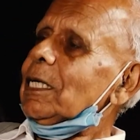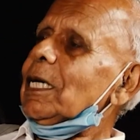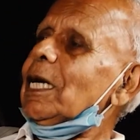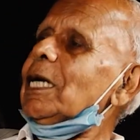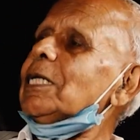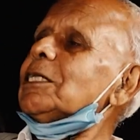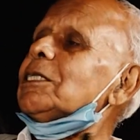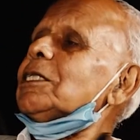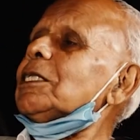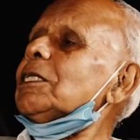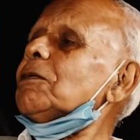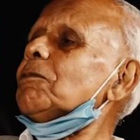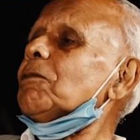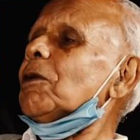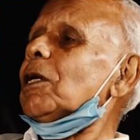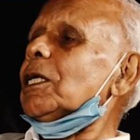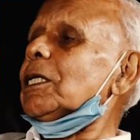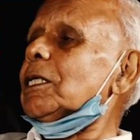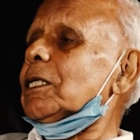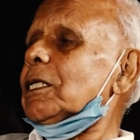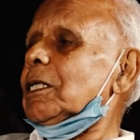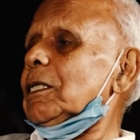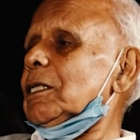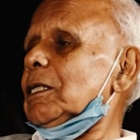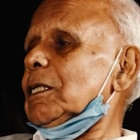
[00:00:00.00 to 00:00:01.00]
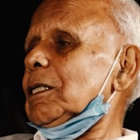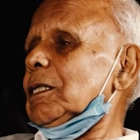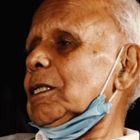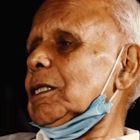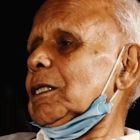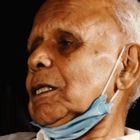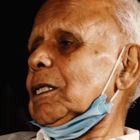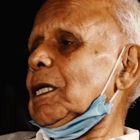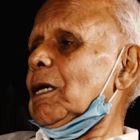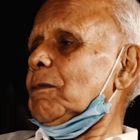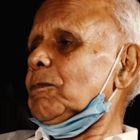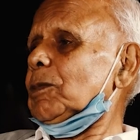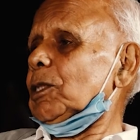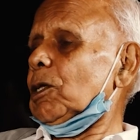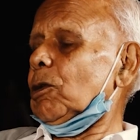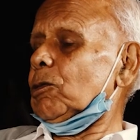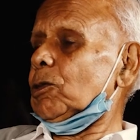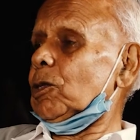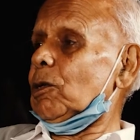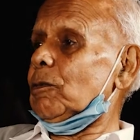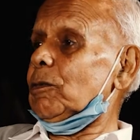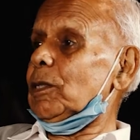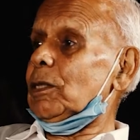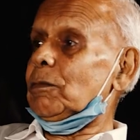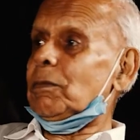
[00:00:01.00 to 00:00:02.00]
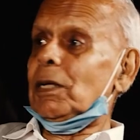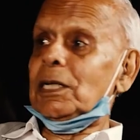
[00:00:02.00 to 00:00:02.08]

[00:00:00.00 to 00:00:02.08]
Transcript: and see what comes out of it.